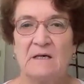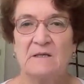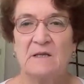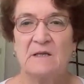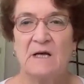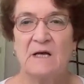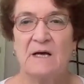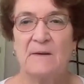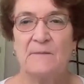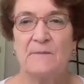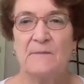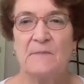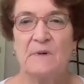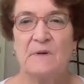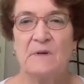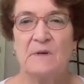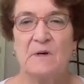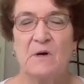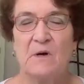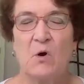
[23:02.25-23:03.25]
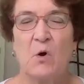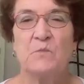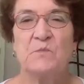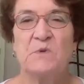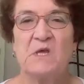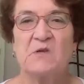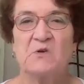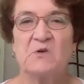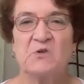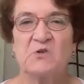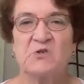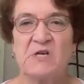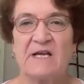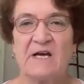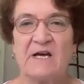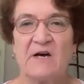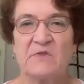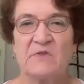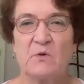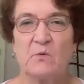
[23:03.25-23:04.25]
I hope that you'll check
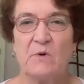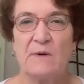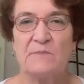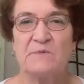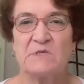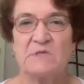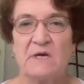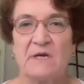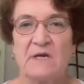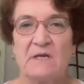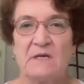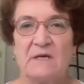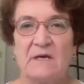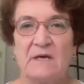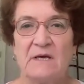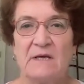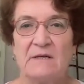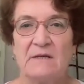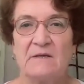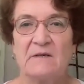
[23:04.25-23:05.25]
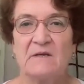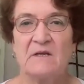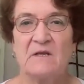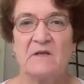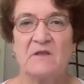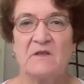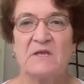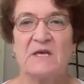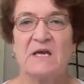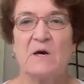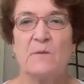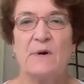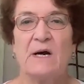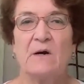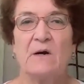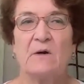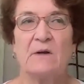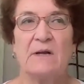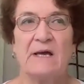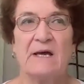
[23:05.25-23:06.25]
out the website and think
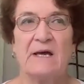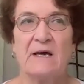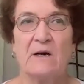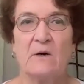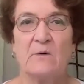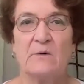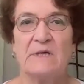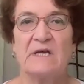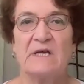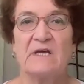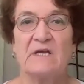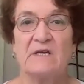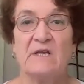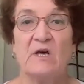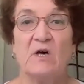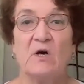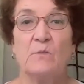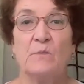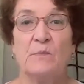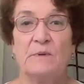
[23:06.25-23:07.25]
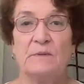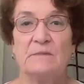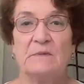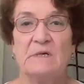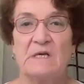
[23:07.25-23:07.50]
about how it can help